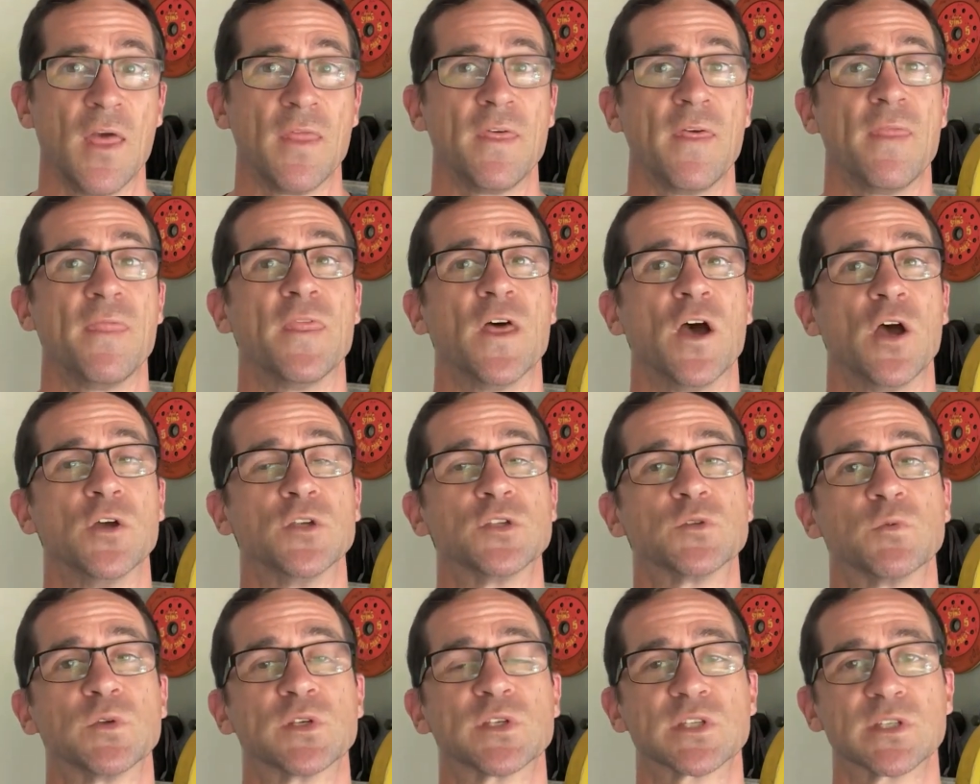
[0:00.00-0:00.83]
than
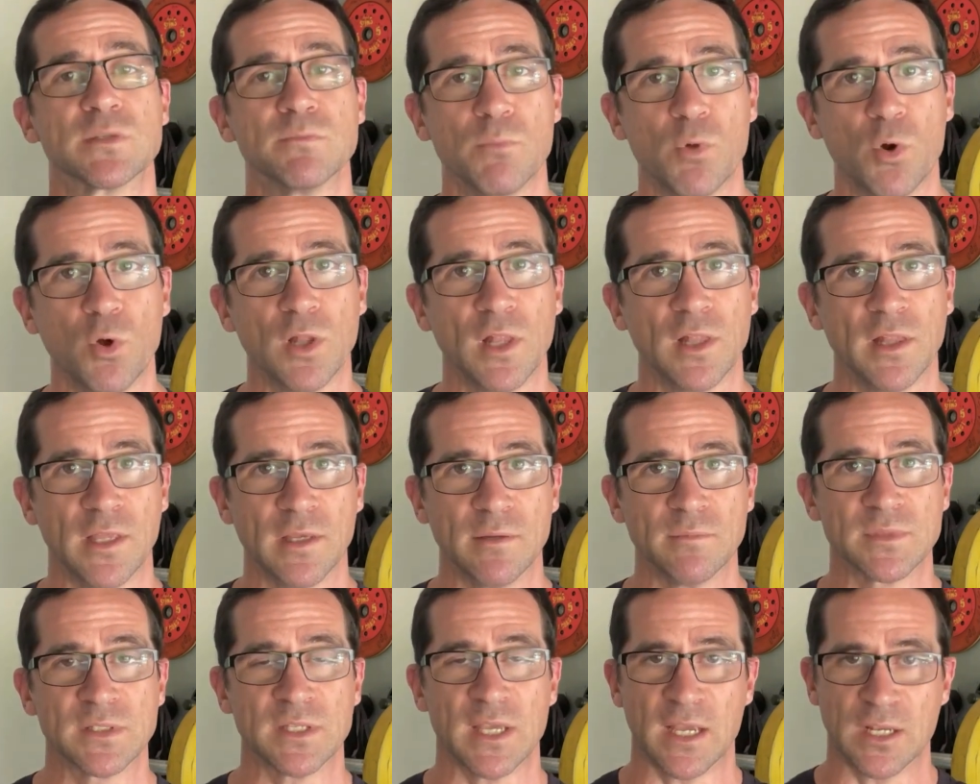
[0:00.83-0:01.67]
those with smaller
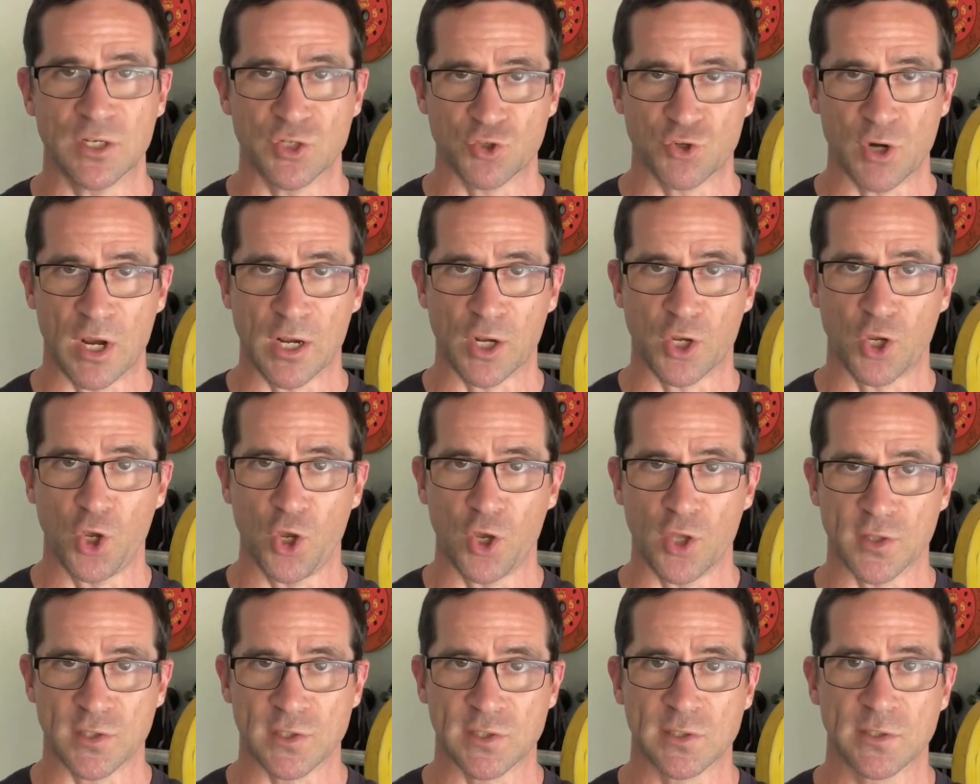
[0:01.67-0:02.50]
limbs and trunk
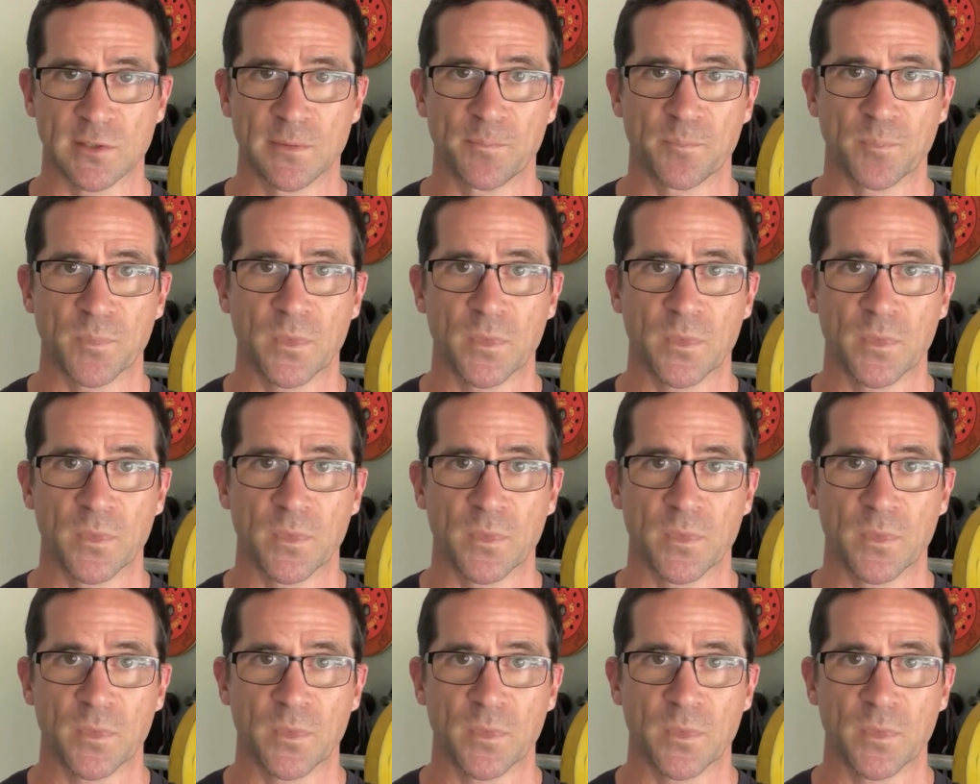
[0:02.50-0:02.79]
girths.